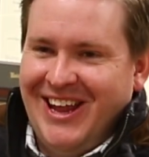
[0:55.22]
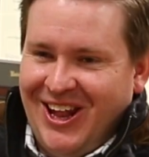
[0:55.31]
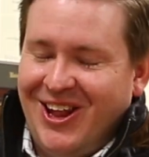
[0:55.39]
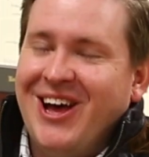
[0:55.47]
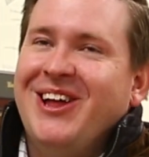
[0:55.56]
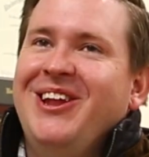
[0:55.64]

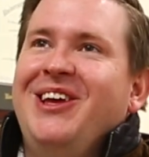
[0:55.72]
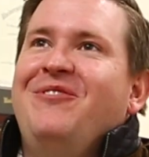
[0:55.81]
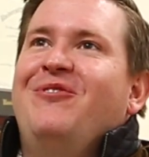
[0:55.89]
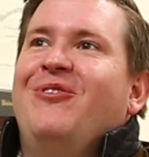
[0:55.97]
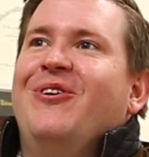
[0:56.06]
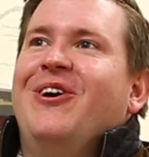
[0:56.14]
Luckily
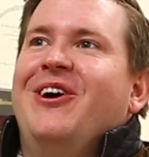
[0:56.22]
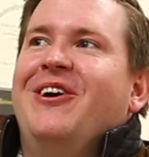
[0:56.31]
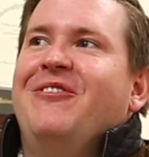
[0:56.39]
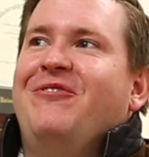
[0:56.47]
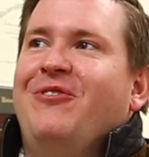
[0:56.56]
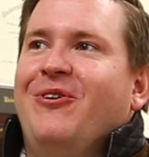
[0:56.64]

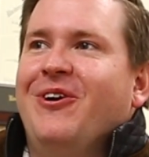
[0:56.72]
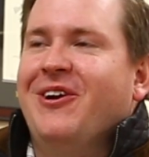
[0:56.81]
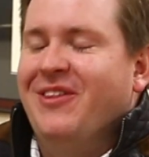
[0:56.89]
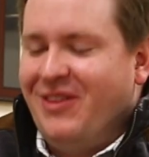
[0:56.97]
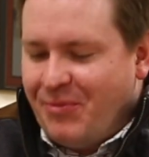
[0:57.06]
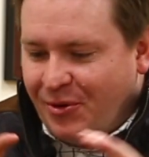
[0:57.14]
for
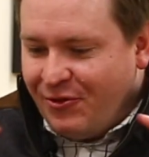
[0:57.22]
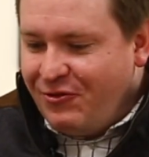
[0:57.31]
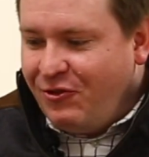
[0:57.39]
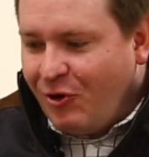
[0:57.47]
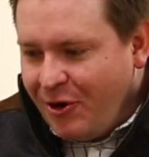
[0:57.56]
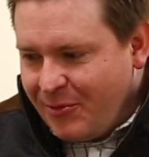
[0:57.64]
the
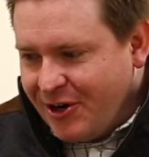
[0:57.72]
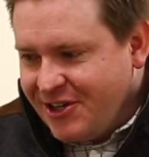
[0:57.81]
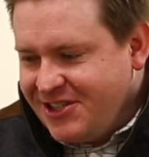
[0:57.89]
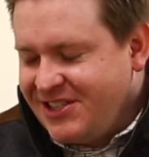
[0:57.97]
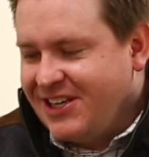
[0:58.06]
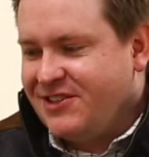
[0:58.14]

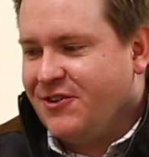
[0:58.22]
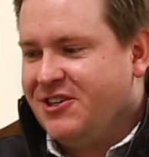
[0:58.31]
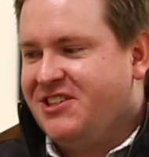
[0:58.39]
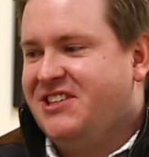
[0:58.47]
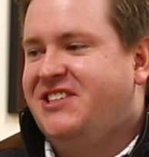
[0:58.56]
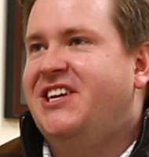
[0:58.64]
performers, as far
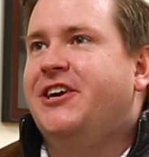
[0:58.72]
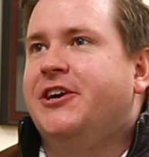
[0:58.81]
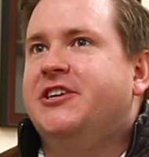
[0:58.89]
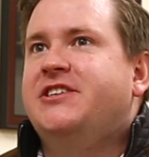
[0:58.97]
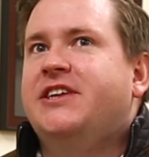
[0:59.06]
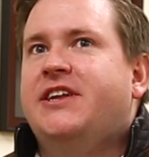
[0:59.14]
as the
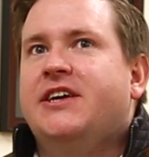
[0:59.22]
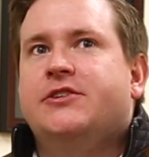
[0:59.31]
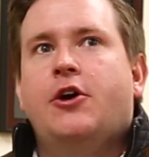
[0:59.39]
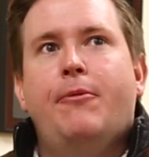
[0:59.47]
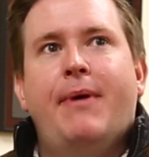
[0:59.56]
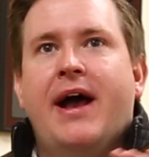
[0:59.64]
singers, it does
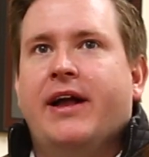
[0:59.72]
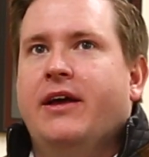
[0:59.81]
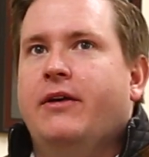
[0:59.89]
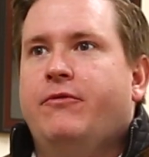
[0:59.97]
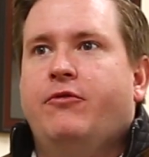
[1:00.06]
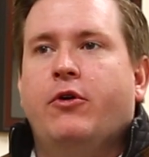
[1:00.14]
go back
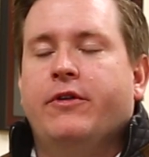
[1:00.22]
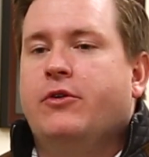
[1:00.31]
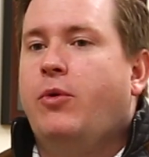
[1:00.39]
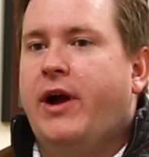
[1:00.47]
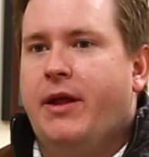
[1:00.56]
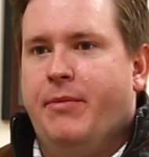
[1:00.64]
and forth
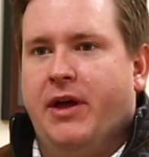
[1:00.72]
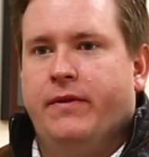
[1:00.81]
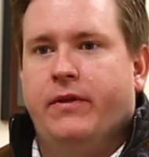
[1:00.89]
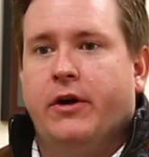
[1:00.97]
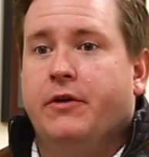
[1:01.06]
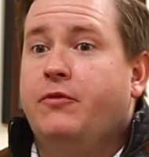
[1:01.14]
quite a bit.
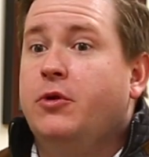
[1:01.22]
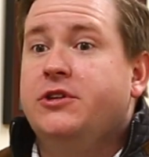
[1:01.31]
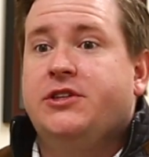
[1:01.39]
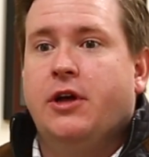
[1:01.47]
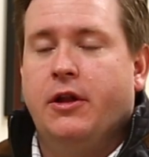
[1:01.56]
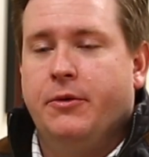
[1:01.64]
There are 4
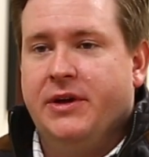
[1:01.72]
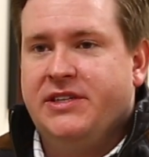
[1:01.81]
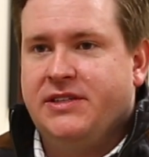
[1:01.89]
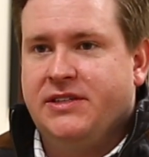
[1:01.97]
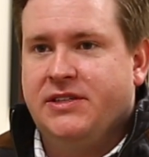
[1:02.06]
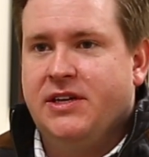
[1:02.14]

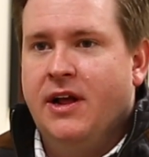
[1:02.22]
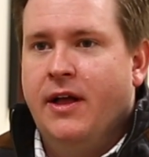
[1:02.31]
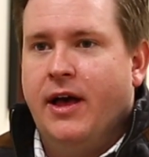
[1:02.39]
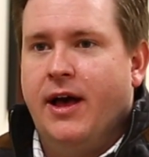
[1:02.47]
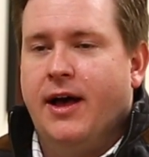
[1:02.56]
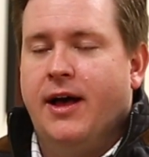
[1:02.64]
soloists.
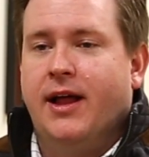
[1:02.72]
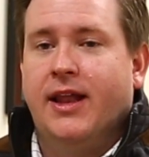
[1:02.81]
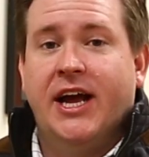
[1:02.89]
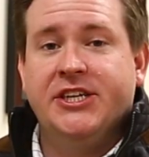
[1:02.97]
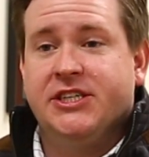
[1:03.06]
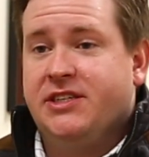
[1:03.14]

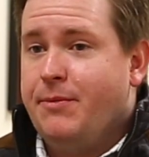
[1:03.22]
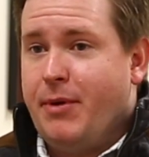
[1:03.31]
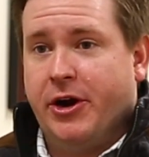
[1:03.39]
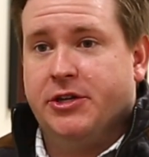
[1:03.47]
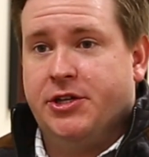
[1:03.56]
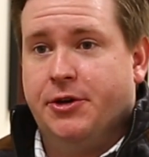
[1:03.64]
Elijah is a
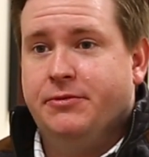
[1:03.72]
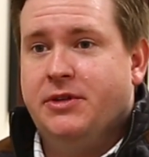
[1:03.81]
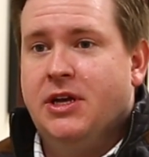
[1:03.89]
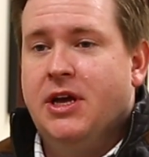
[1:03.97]
baritone.